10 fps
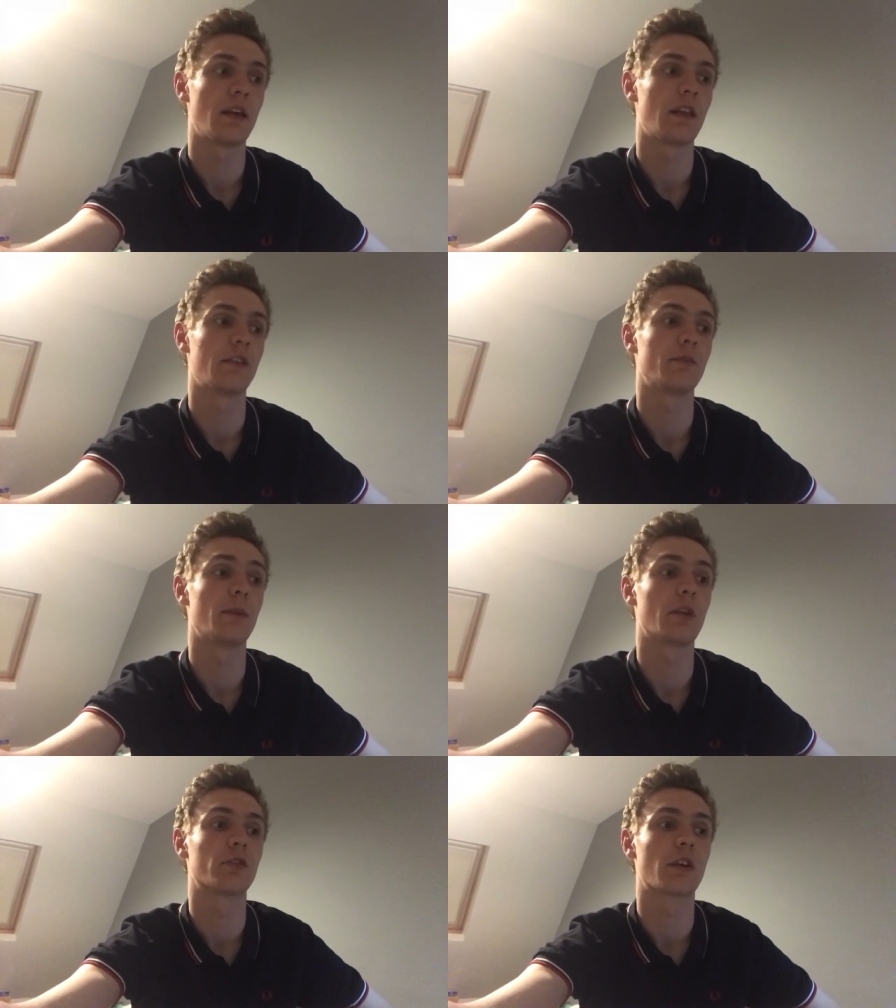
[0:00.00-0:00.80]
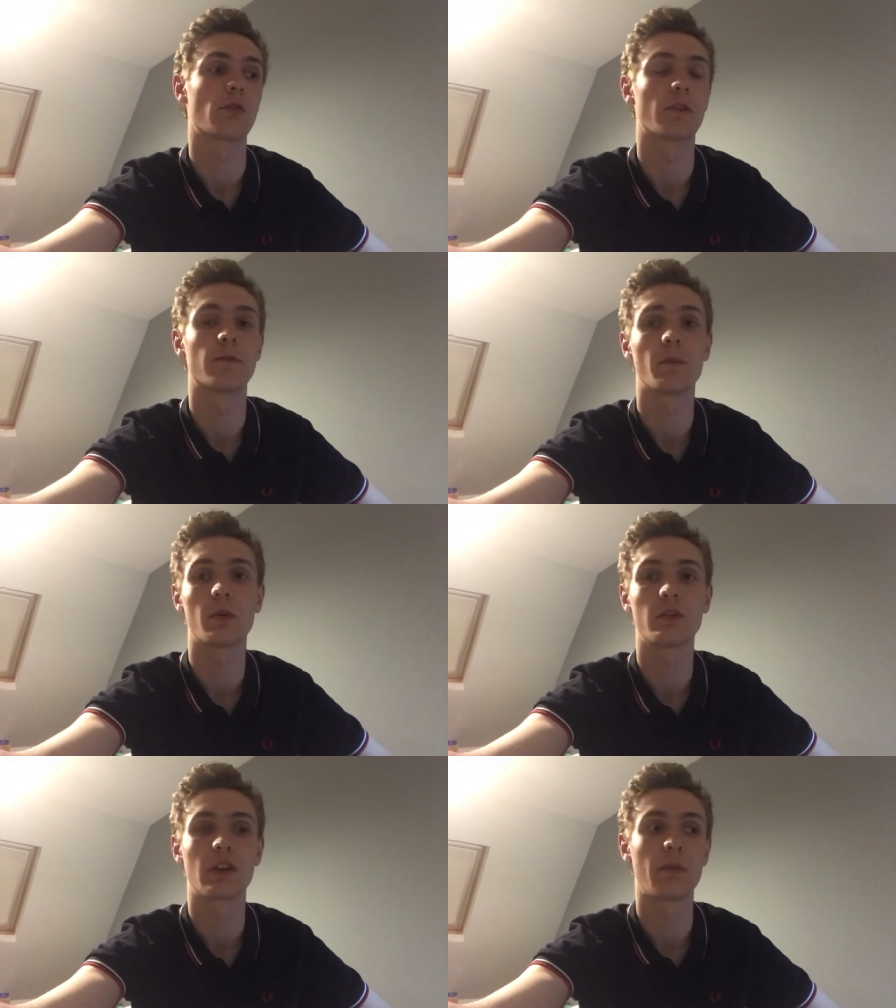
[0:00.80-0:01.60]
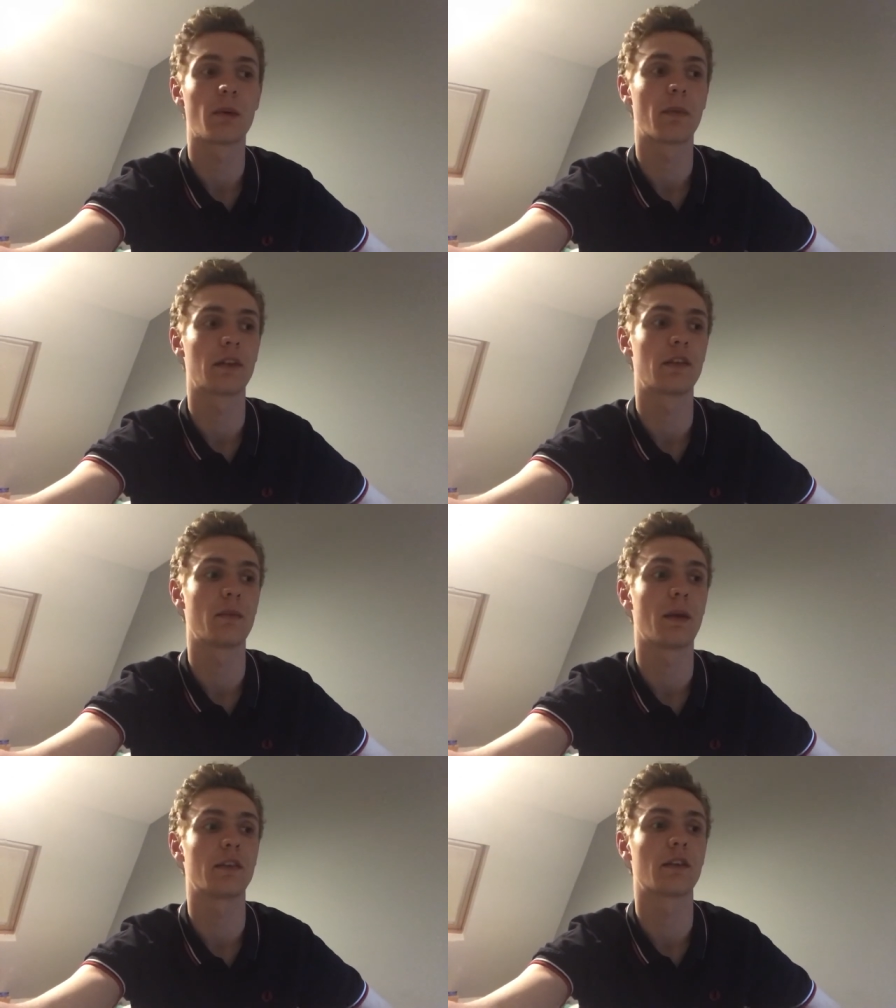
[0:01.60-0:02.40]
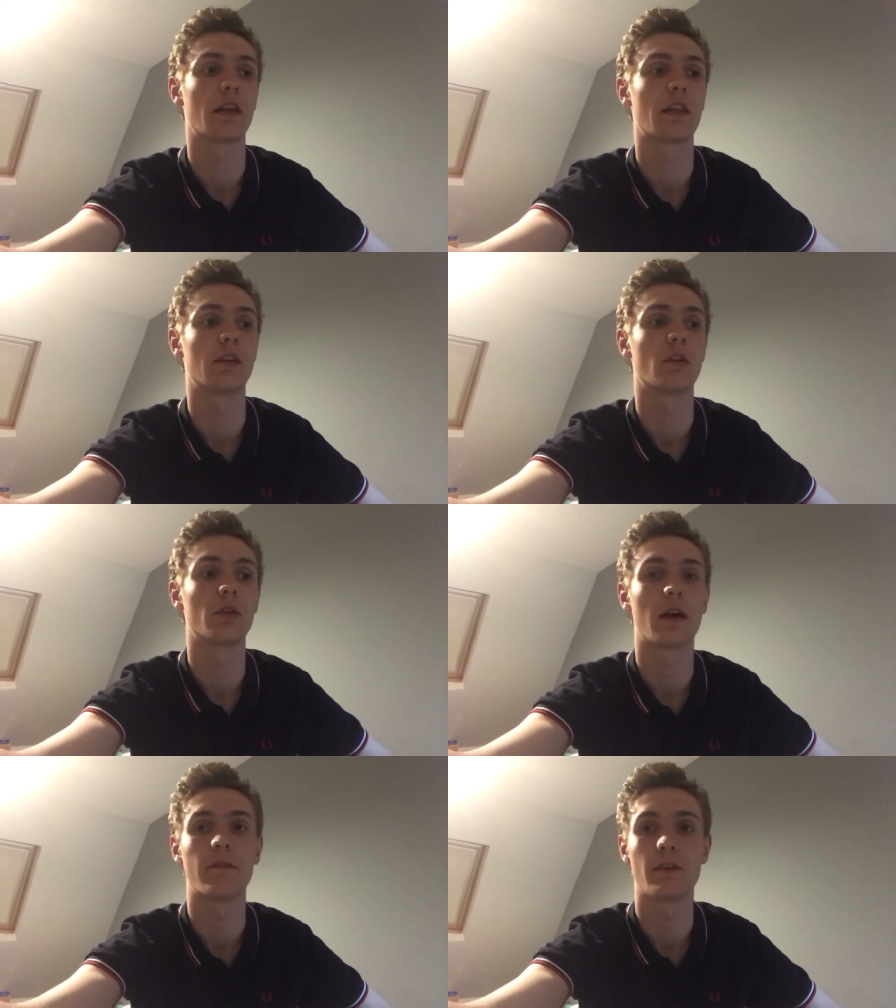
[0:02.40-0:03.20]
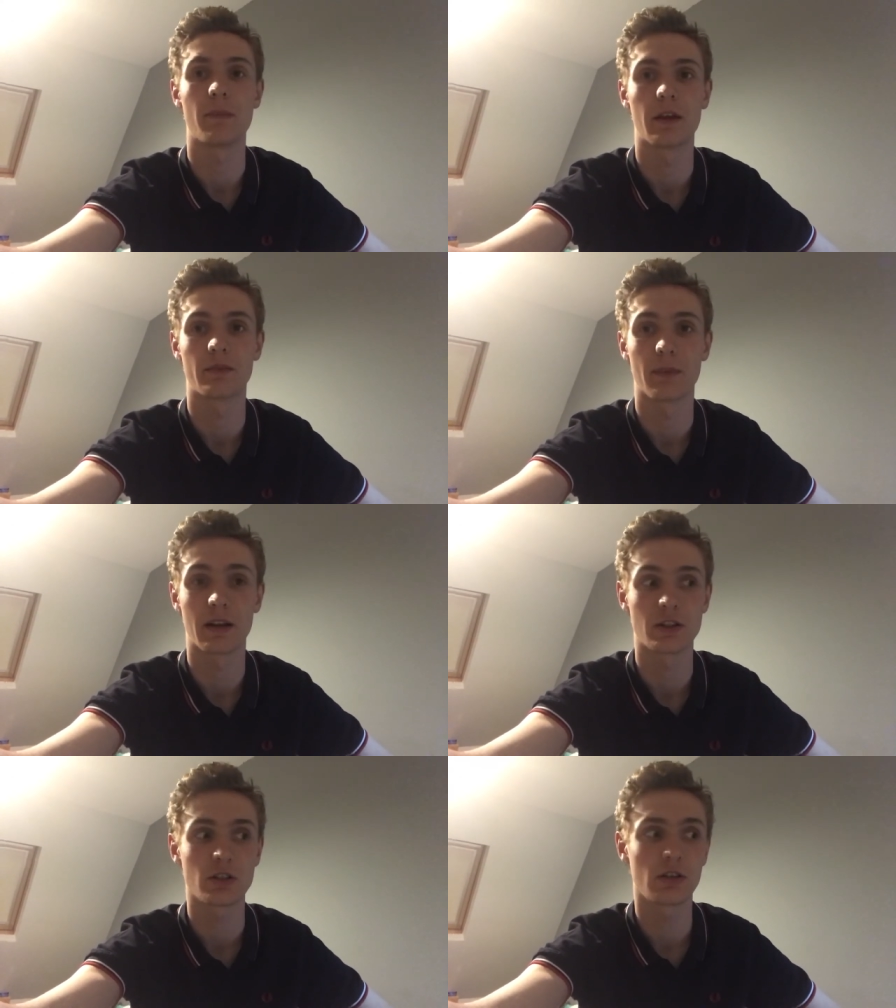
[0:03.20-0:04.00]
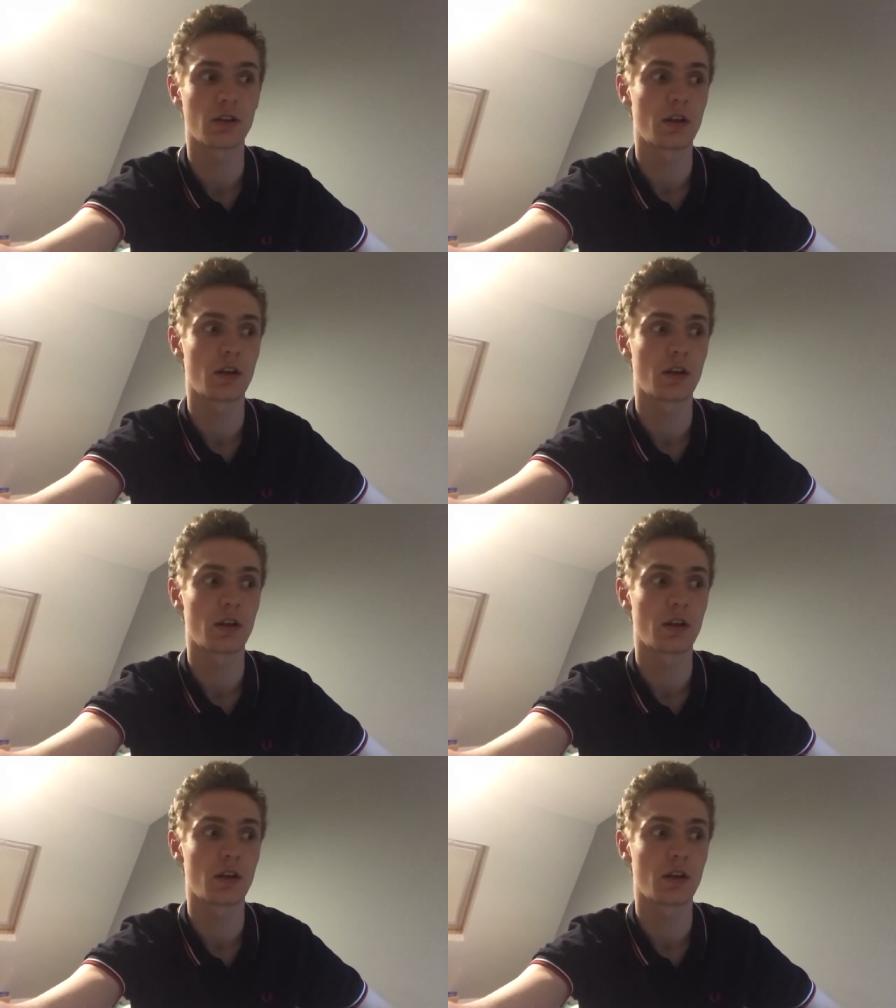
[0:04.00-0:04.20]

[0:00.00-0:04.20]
This is because I run a football team and my teammates say they don't envy me as manager